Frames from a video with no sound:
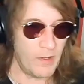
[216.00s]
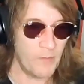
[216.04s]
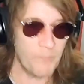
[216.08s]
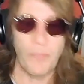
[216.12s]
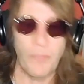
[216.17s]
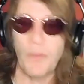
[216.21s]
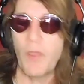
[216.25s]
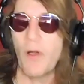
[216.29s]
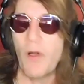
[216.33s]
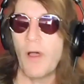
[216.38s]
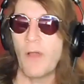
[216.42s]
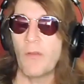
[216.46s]

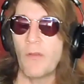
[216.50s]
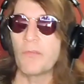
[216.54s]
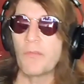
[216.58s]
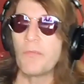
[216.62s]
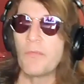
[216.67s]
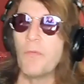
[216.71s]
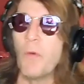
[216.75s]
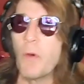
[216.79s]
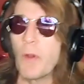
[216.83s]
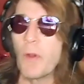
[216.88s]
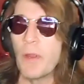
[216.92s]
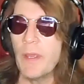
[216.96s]
calls
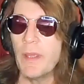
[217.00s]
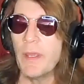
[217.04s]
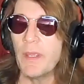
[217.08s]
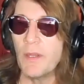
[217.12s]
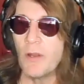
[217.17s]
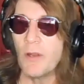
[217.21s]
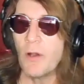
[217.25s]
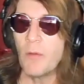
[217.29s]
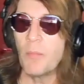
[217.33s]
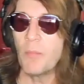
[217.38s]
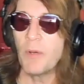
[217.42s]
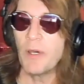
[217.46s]
for it,
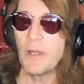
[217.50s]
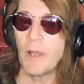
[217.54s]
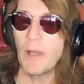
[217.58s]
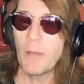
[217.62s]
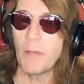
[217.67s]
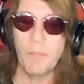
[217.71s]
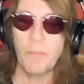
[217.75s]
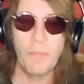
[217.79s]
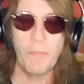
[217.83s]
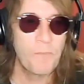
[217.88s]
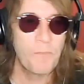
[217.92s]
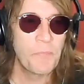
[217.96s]

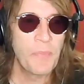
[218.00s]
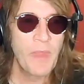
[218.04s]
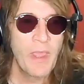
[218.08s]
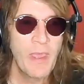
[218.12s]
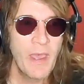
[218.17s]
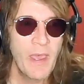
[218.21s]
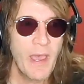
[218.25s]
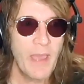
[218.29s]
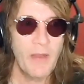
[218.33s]
but yeah,